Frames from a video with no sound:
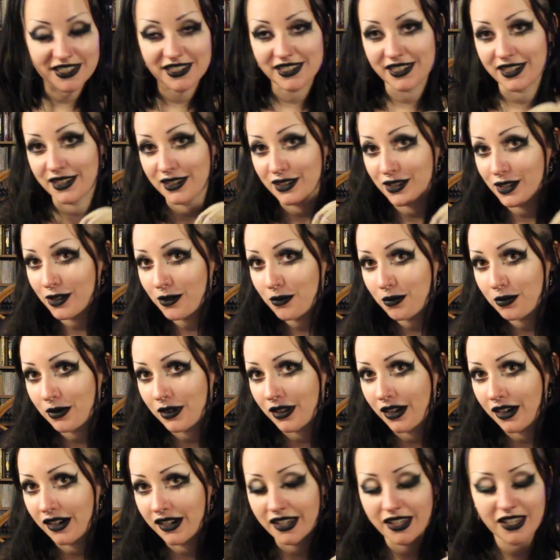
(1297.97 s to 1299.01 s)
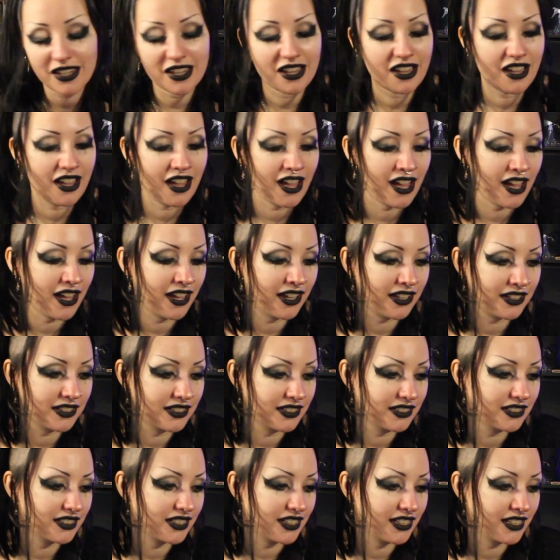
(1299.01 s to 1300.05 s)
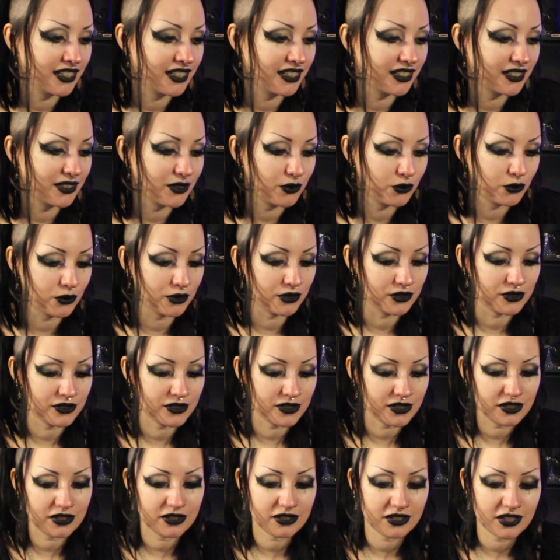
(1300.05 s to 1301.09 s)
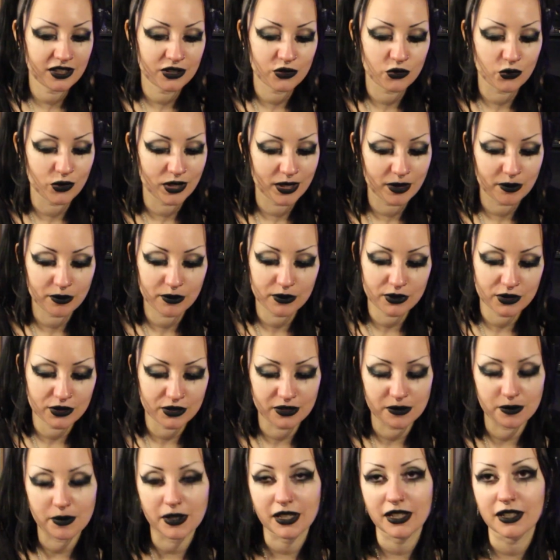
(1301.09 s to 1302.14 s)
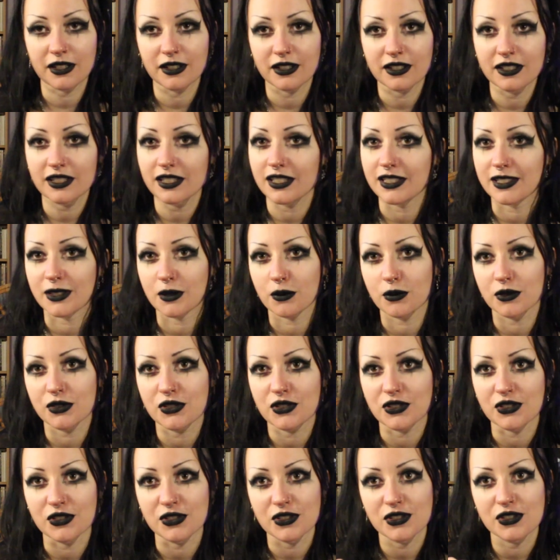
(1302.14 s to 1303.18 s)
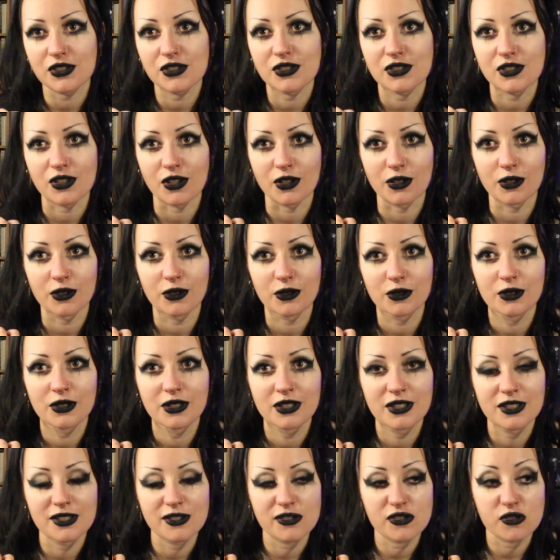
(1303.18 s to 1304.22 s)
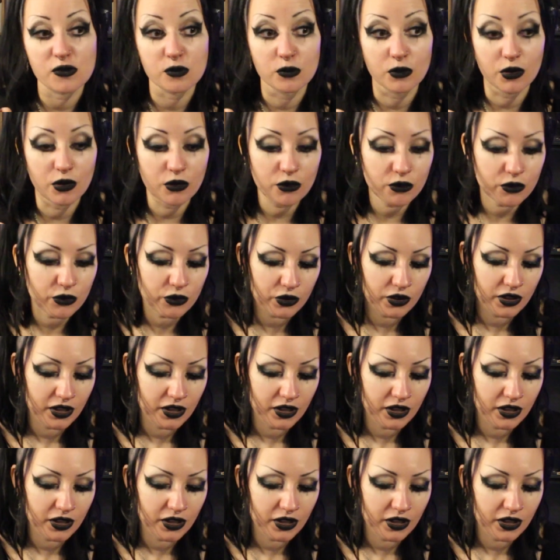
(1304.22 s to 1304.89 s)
It's a 2-ply and it was a dream to spin because it was just so smooth.